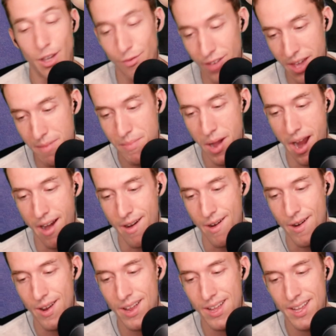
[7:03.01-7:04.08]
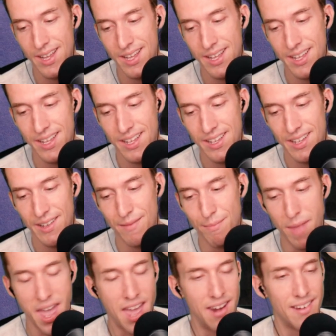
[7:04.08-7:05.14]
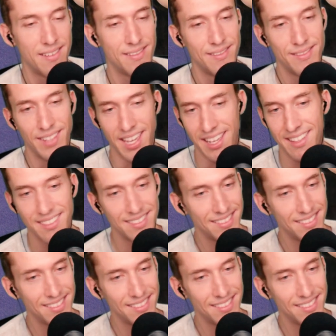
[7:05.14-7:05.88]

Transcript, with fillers: like Vampire, man, like,